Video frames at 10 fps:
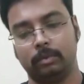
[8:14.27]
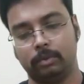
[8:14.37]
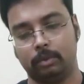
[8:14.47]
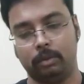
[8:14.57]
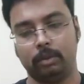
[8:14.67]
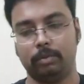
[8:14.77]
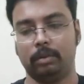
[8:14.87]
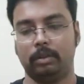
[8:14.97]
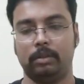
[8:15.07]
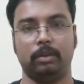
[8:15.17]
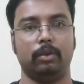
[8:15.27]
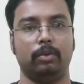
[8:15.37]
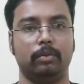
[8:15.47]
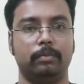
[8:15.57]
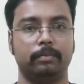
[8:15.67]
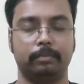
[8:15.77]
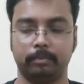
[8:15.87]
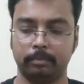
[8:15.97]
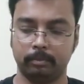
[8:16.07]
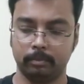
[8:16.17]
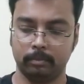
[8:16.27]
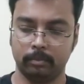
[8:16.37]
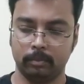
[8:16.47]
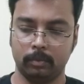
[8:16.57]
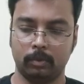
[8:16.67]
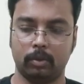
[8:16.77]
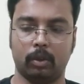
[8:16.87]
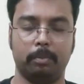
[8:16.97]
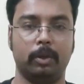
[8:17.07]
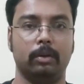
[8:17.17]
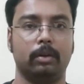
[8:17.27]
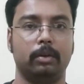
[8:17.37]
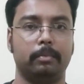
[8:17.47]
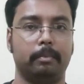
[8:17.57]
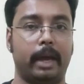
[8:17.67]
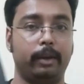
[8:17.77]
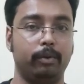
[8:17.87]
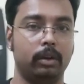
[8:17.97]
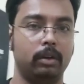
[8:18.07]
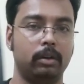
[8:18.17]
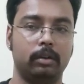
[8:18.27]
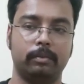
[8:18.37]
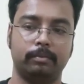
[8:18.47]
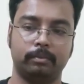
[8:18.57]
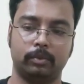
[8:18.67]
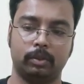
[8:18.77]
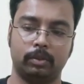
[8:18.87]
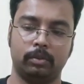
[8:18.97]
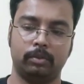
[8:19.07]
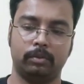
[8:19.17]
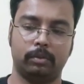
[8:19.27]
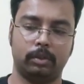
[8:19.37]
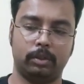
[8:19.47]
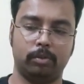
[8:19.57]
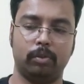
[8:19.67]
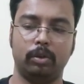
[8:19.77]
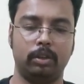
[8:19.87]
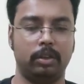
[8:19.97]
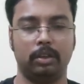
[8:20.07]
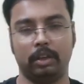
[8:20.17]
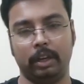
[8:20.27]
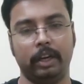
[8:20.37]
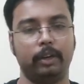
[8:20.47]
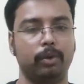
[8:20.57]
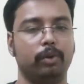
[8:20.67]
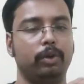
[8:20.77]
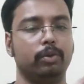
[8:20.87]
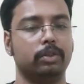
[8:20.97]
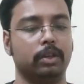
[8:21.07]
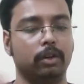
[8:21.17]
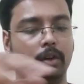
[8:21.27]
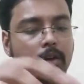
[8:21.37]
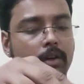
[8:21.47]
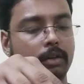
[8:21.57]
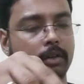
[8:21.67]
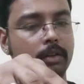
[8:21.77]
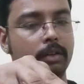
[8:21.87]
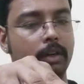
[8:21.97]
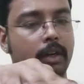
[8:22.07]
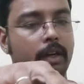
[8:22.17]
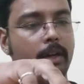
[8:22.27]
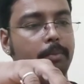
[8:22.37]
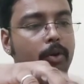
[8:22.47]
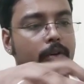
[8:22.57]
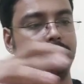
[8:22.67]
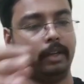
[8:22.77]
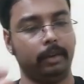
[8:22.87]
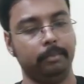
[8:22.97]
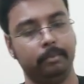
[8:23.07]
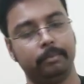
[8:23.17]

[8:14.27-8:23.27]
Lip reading: So this one is your normal manual, which you won't need to use at all at any point of time,